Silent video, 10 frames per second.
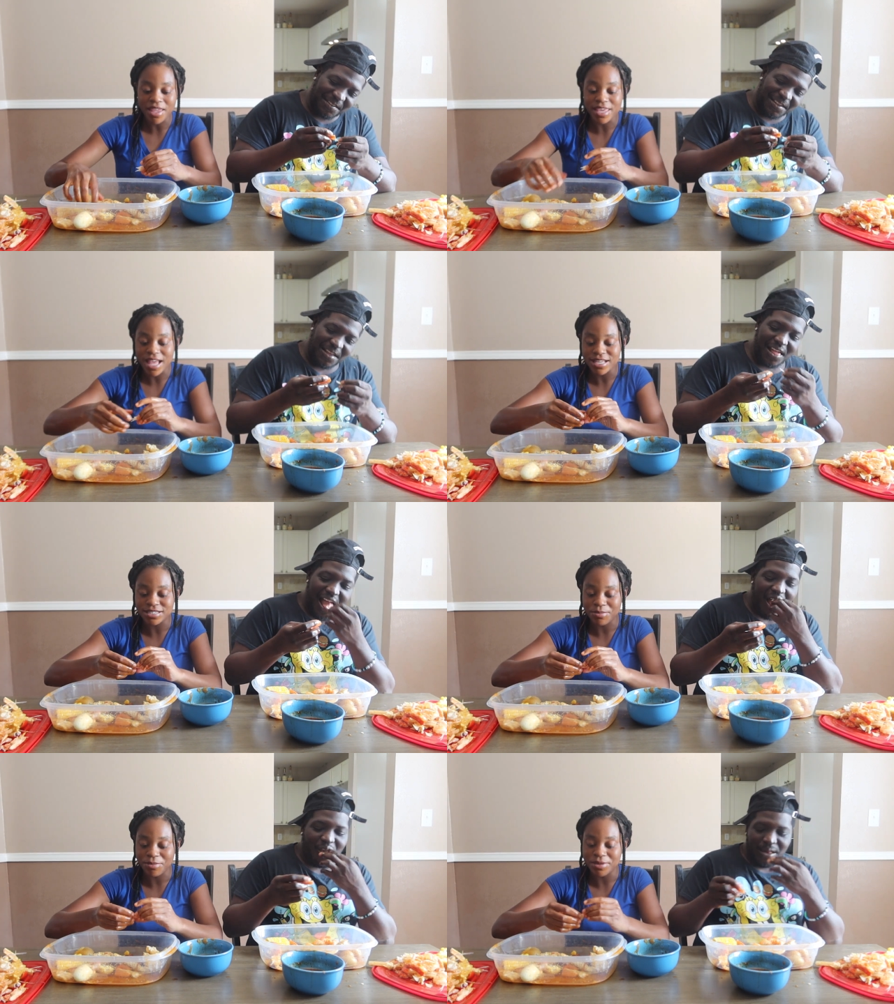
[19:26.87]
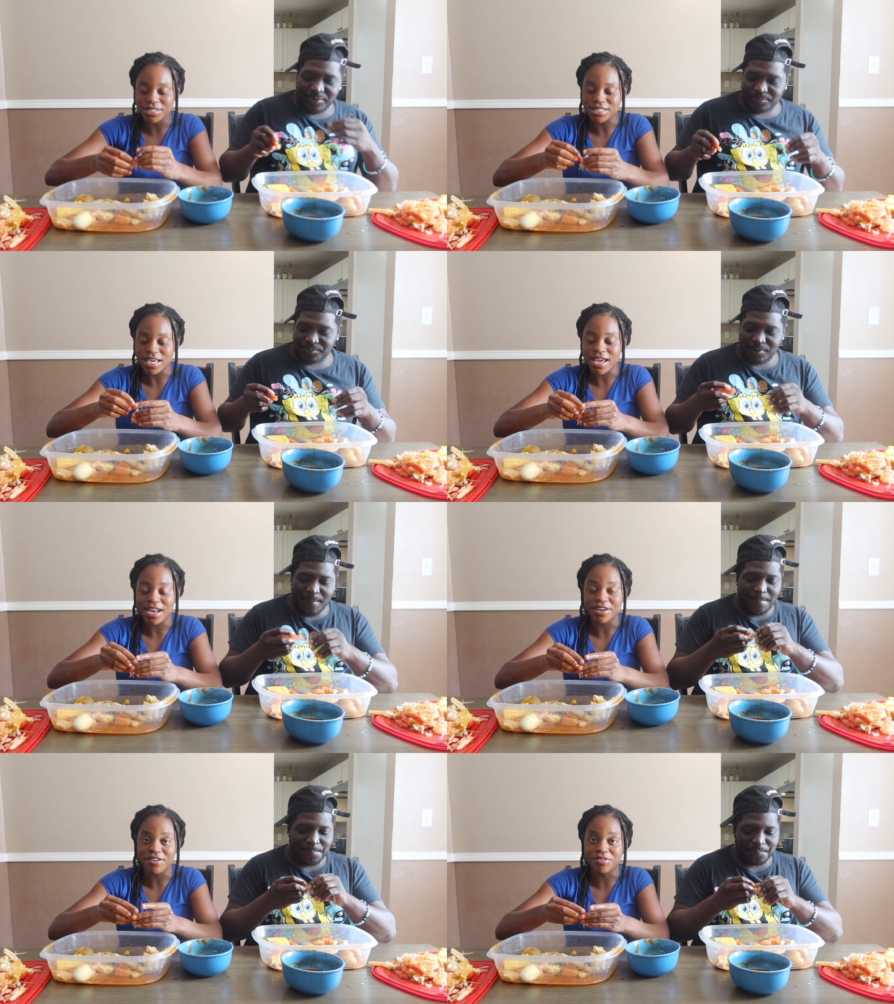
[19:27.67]
Speaker 1: Yes, I'm gonna be scared.
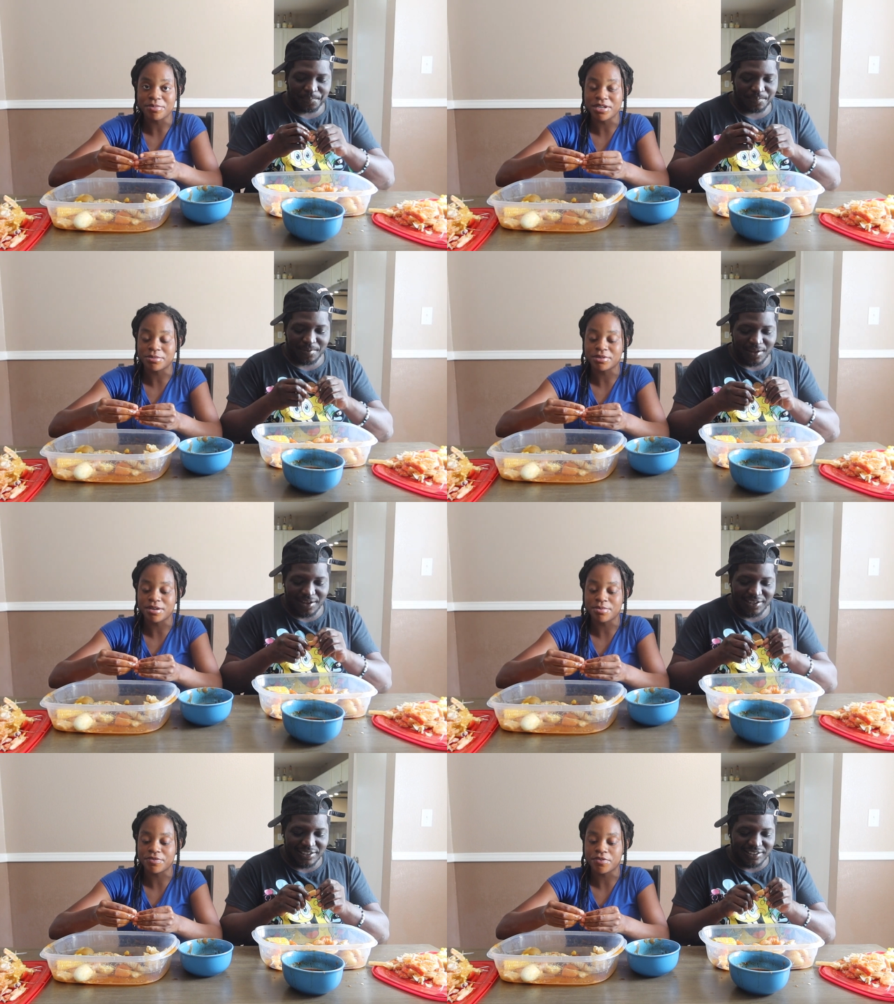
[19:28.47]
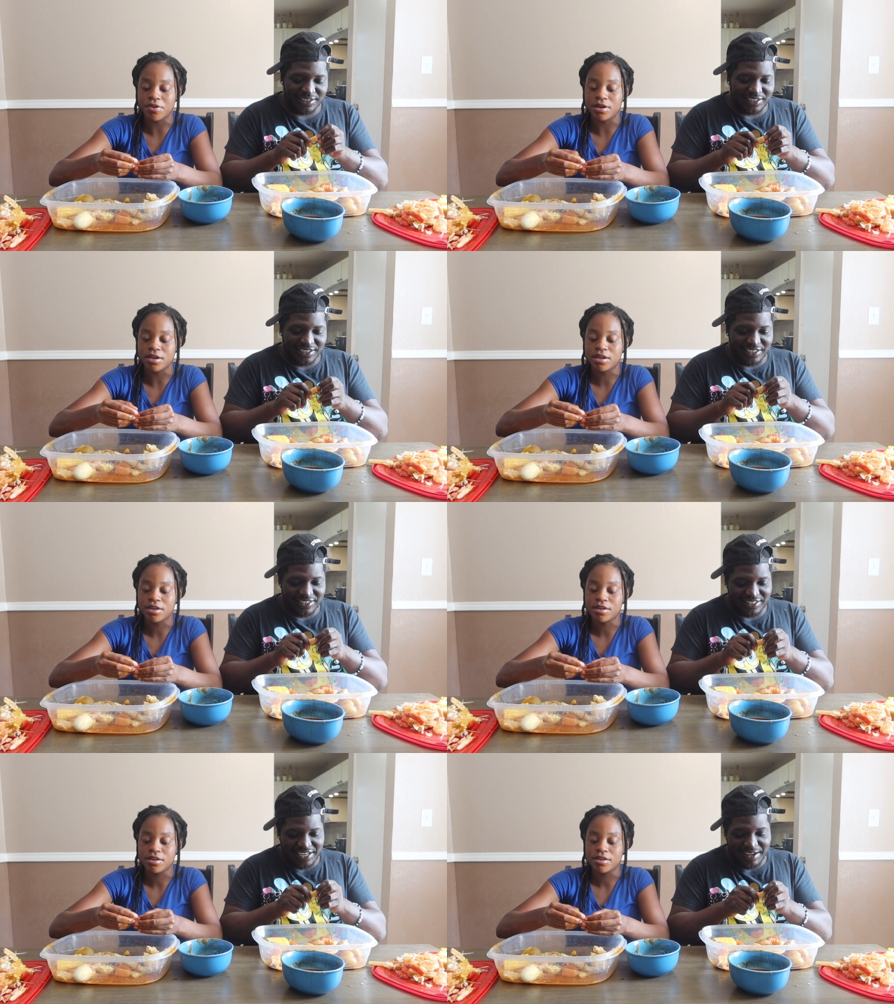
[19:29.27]
I've never been up there before.
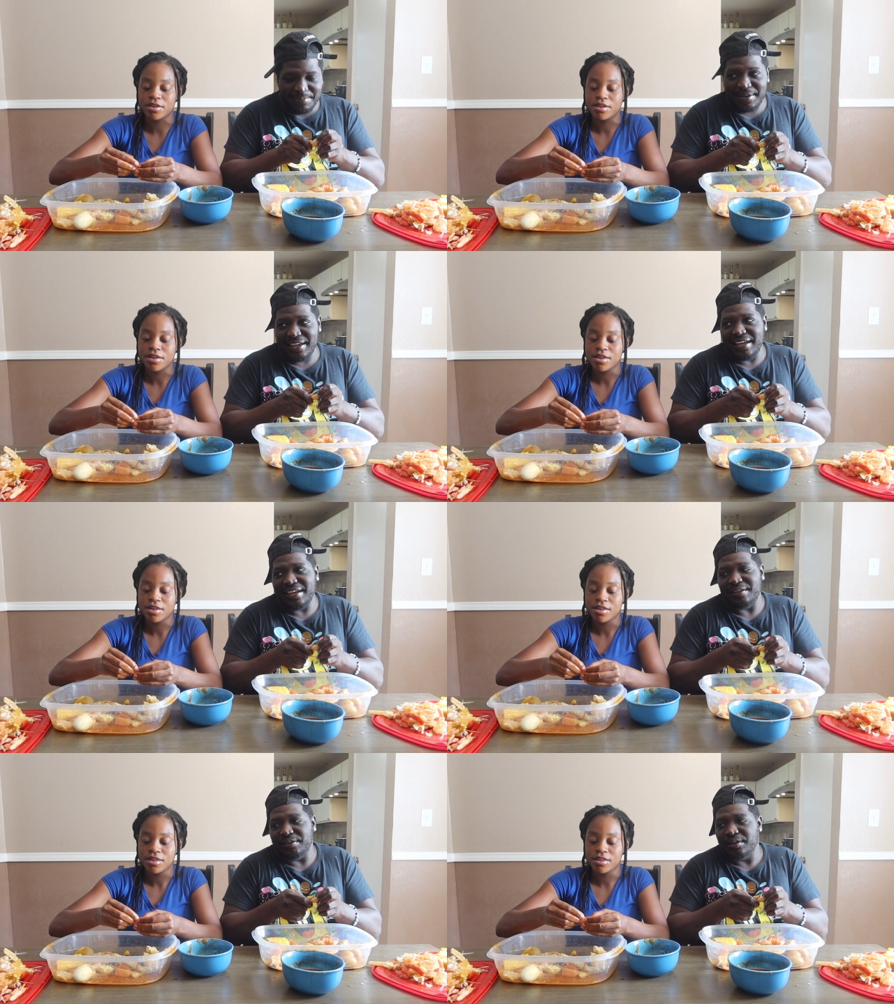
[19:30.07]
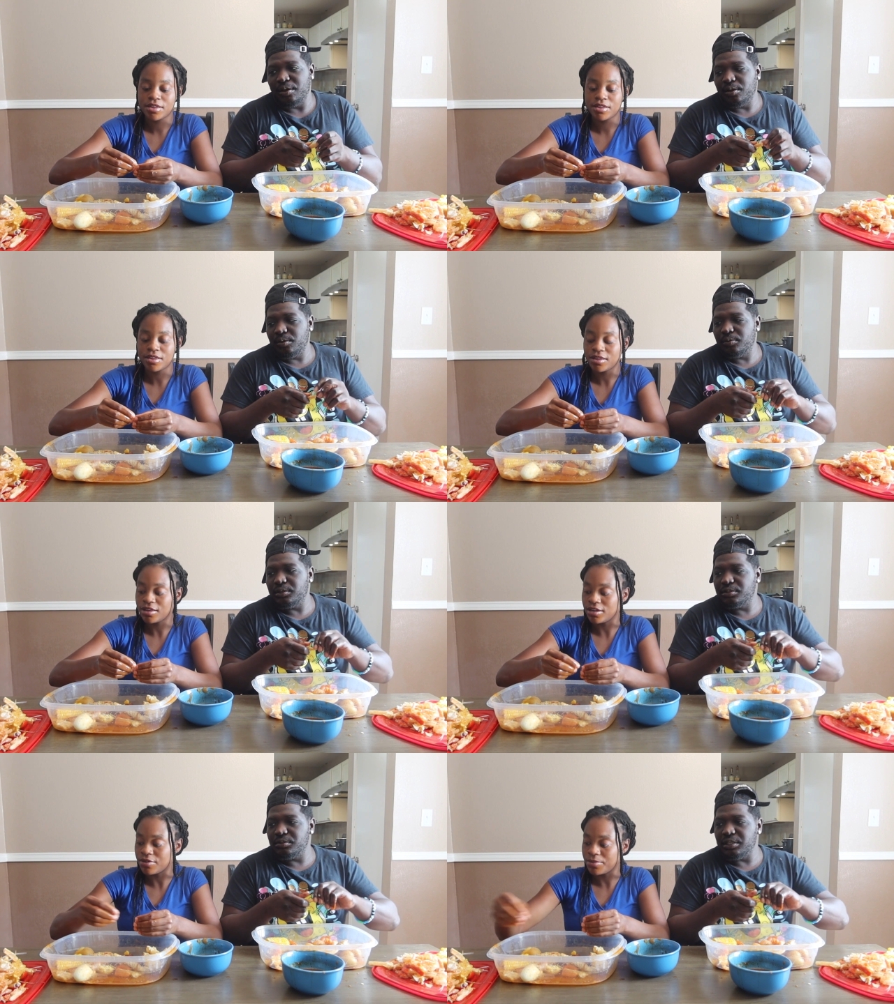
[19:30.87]
It's
Speaker 2: not bad.
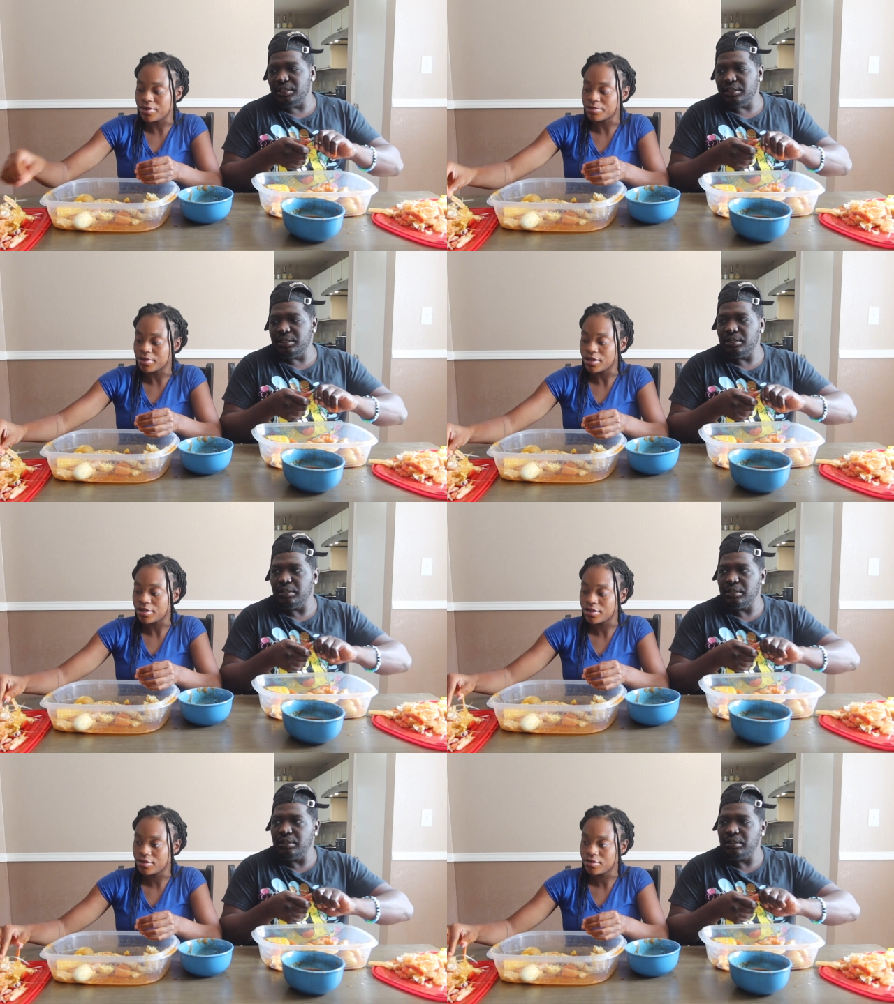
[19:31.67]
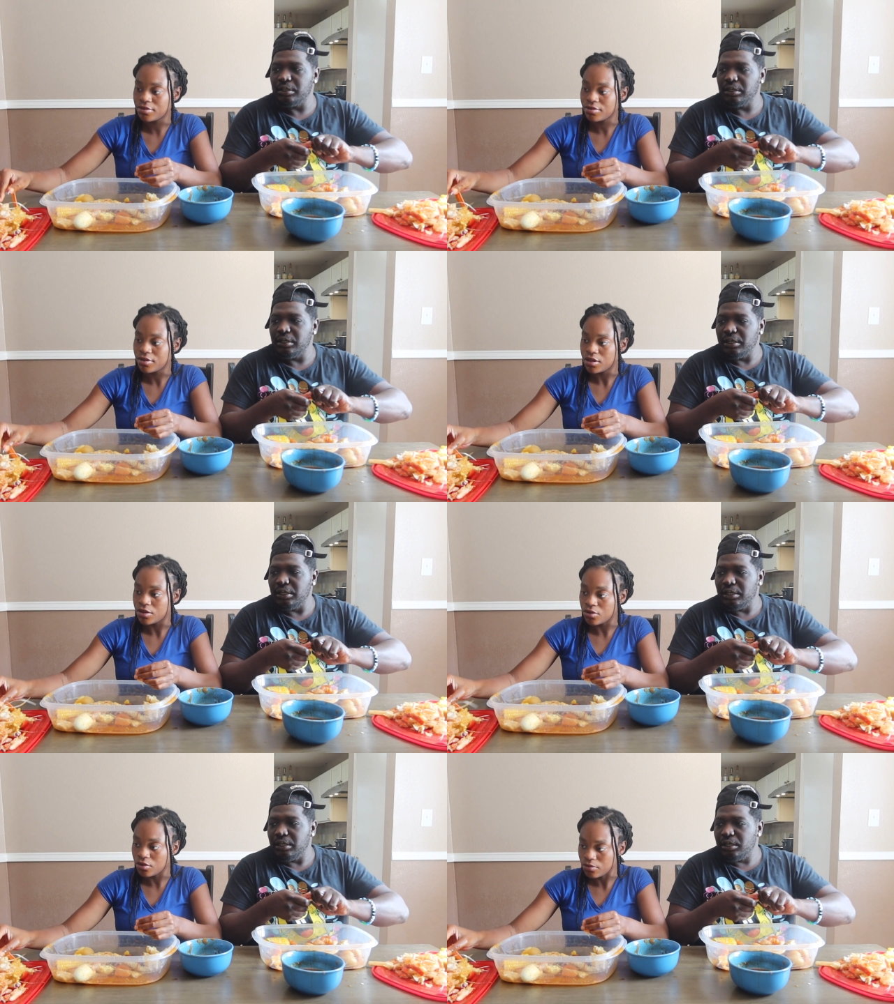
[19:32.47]
What you mean?
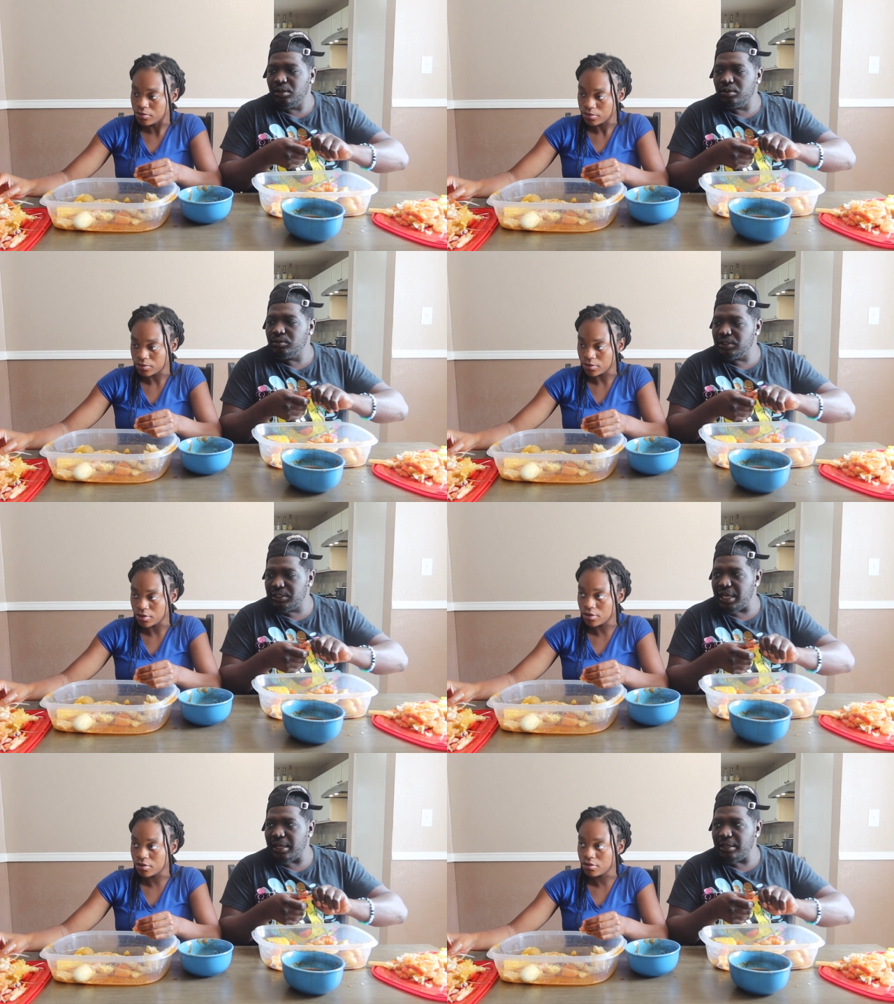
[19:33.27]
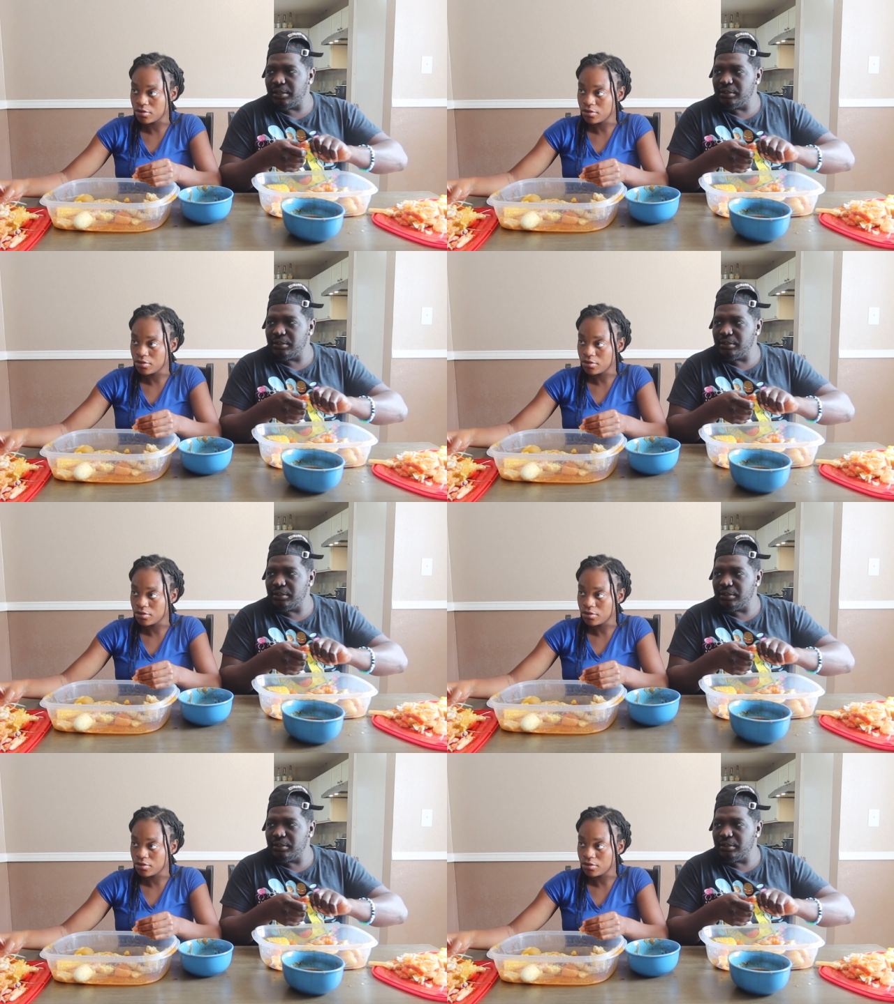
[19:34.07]
Whose is that?